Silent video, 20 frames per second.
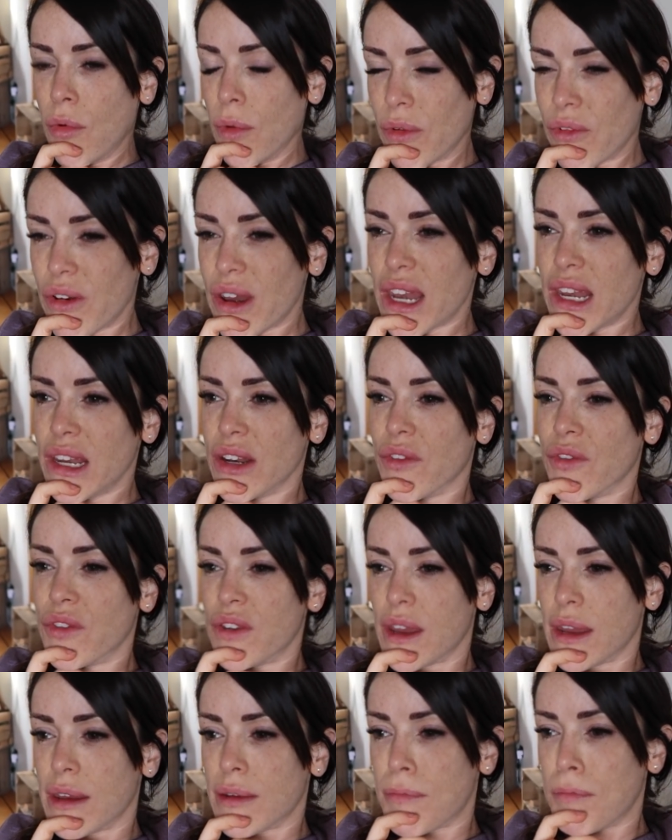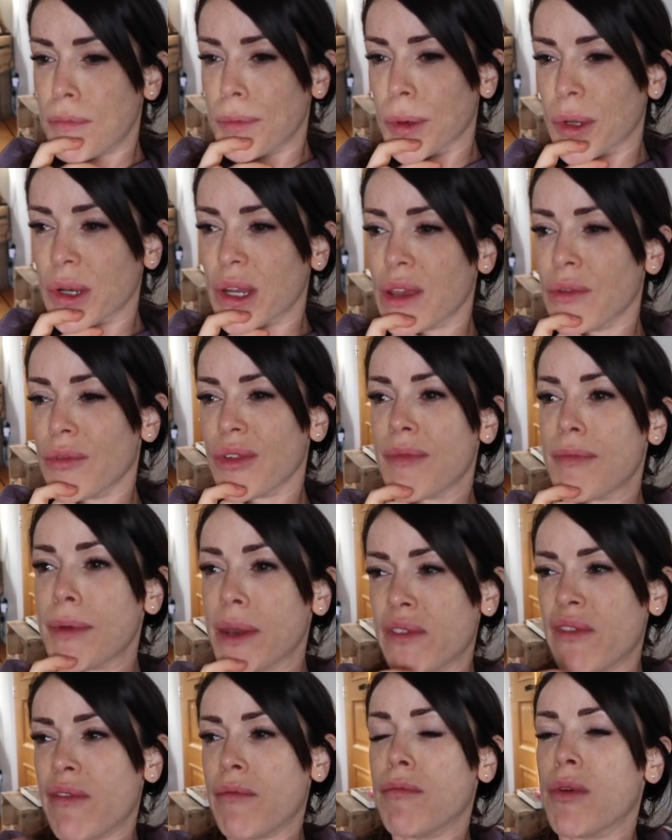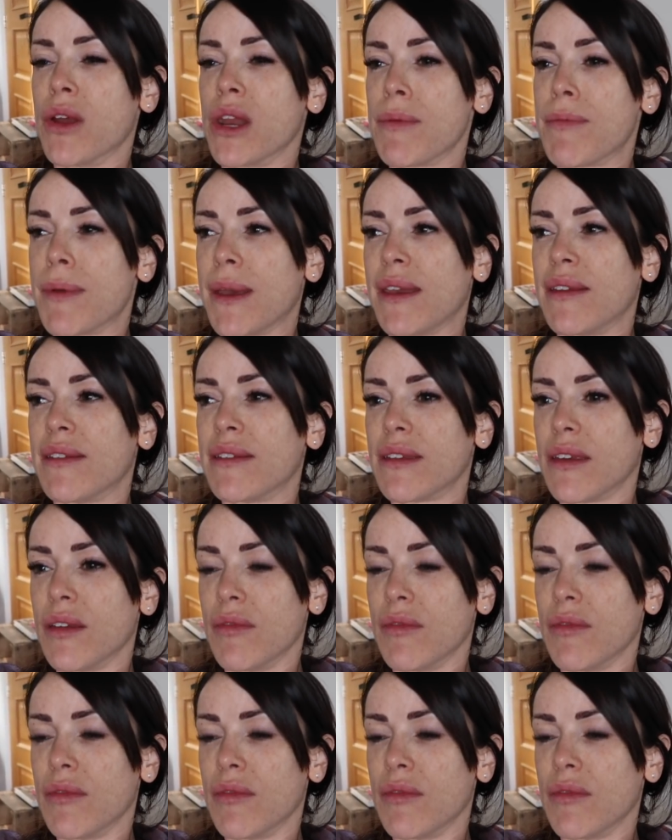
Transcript: we really loved it, but it was a bit of a money pit.